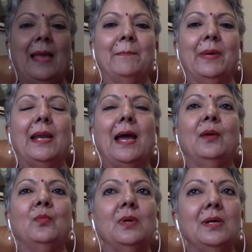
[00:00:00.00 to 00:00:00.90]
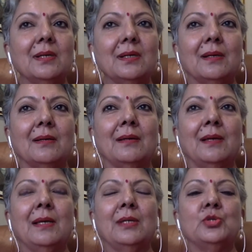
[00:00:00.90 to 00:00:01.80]
But I work
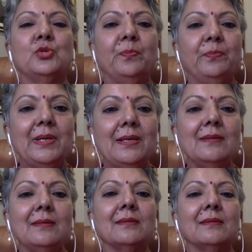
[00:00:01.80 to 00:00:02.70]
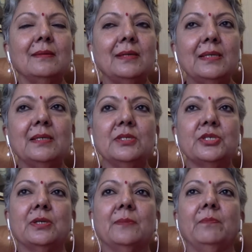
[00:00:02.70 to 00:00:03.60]
to build the
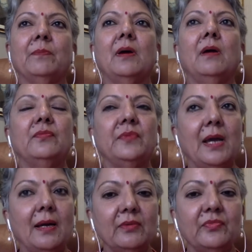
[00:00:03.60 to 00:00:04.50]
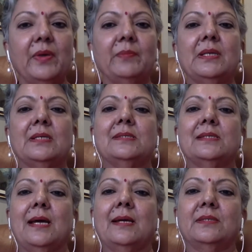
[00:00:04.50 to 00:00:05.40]
leadership of young feminist
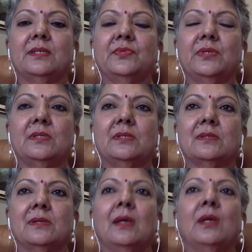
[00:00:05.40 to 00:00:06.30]
activists